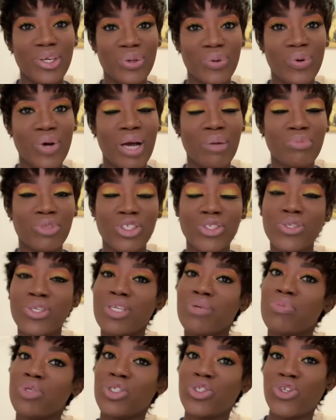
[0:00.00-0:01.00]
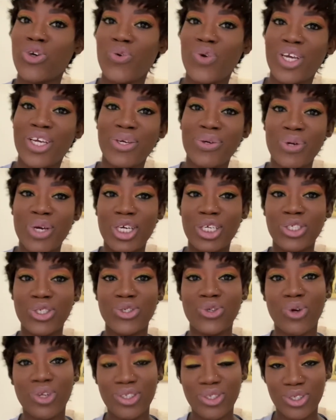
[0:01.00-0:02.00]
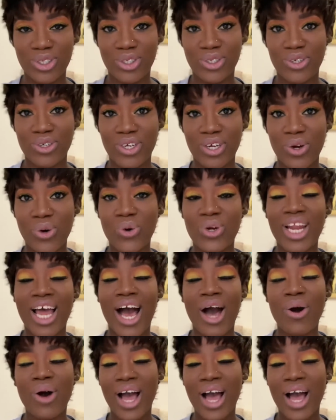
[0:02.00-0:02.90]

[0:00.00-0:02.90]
I'm just going to be showing you a short tutorial on how I